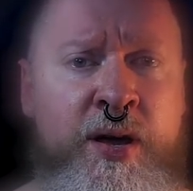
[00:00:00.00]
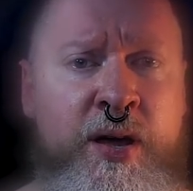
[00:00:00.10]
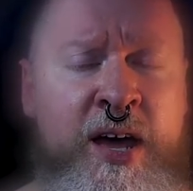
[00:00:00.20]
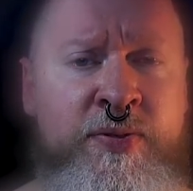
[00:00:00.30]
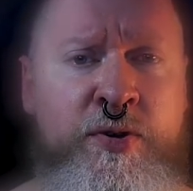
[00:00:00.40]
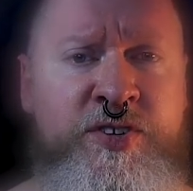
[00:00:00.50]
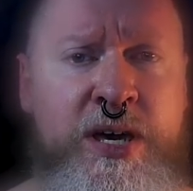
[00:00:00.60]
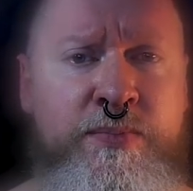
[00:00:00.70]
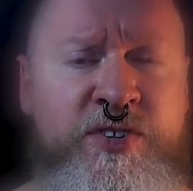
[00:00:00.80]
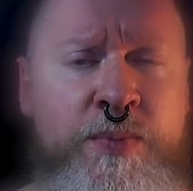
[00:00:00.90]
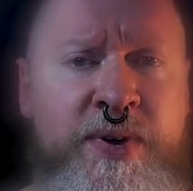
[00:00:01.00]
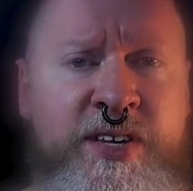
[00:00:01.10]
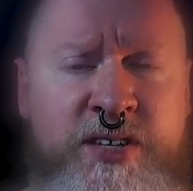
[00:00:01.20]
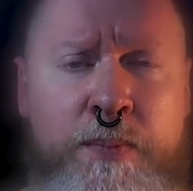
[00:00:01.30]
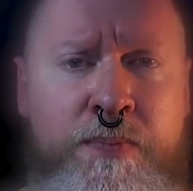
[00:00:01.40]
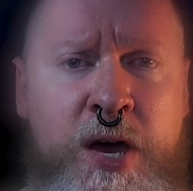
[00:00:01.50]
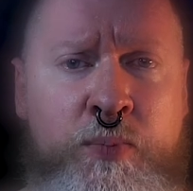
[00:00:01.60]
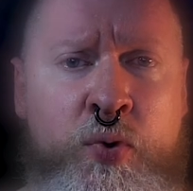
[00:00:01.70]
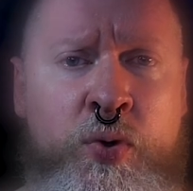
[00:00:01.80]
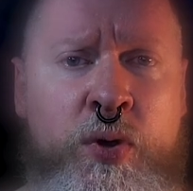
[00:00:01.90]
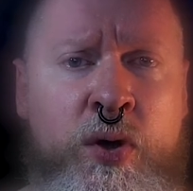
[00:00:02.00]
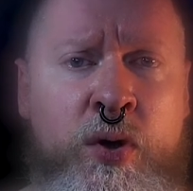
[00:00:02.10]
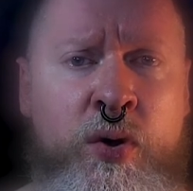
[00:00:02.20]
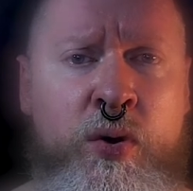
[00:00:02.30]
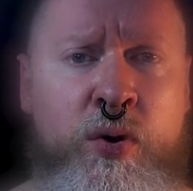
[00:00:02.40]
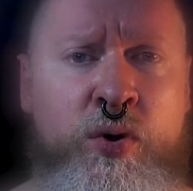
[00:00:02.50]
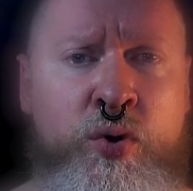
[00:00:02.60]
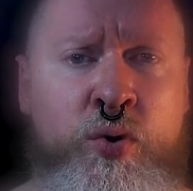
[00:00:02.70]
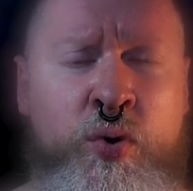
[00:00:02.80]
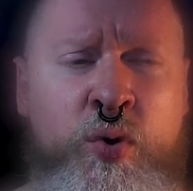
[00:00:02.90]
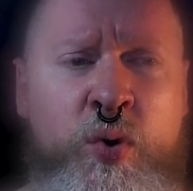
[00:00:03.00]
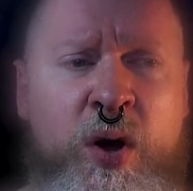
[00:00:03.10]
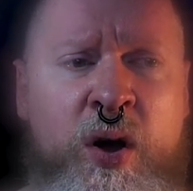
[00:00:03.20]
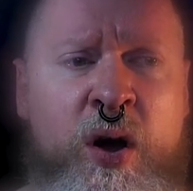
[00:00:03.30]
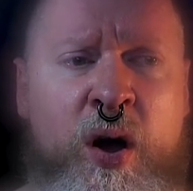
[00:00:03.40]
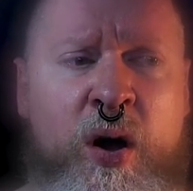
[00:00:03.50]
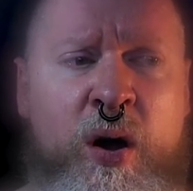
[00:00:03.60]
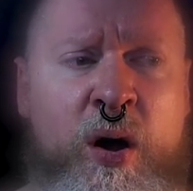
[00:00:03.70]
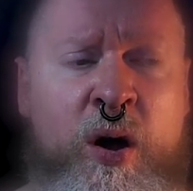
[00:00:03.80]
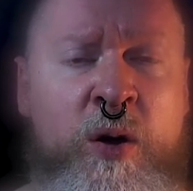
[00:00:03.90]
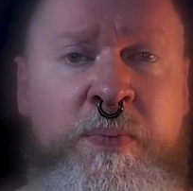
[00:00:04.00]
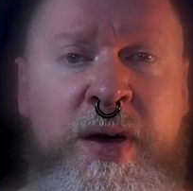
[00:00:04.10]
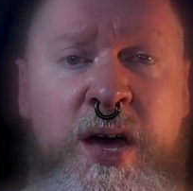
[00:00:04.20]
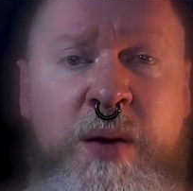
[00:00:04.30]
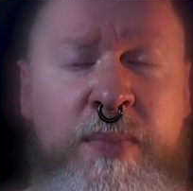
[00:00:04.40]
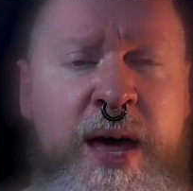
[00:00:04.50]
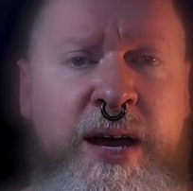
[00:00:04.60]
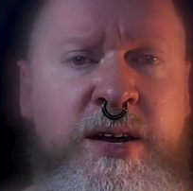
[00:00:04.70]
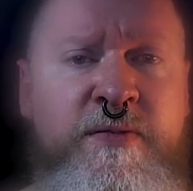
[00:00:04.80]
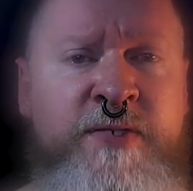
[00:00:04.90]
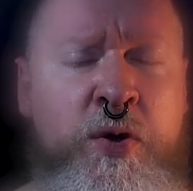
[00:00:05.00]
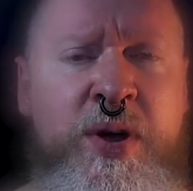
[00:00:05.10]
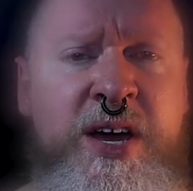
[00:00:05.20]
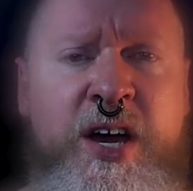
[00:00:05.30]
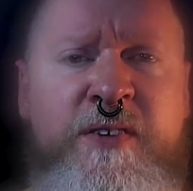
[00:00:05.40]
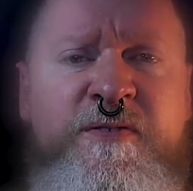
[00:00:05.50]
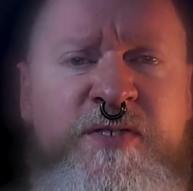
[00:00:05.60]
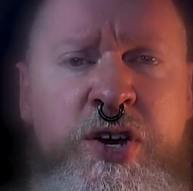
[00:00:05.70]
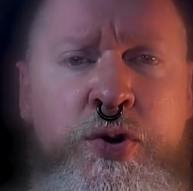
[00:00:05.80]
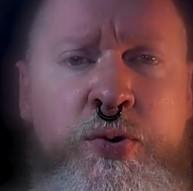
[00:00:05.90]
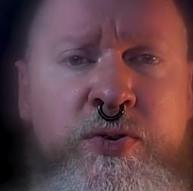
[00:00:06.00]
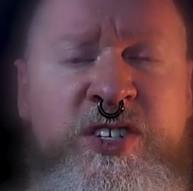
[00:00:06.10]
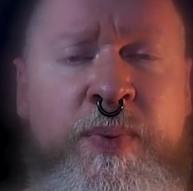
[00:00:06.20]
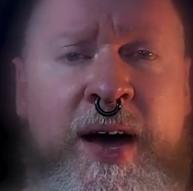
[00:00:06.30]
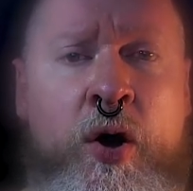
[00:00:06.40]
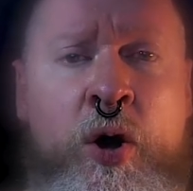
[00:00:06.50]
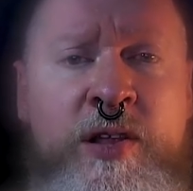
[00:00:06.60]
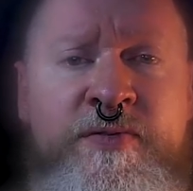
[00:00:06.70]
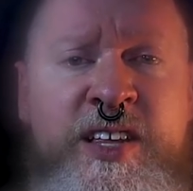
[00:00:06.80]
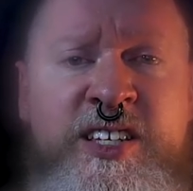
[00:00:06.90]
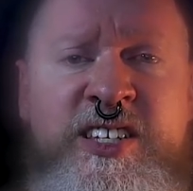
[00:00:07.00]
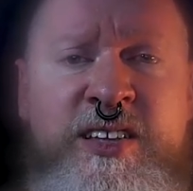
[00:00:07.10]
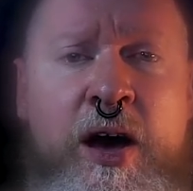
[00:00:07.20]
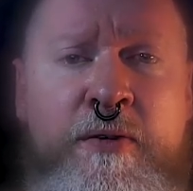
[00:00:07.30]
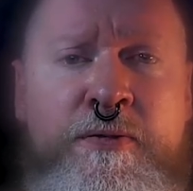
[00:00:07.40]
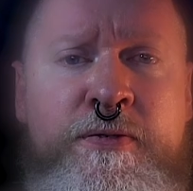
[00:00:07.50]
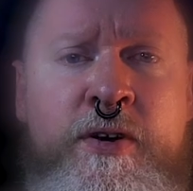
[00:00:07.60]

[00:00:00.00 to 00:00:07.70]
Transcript: and there seems to be some people who are being made very confused by all of this stuff.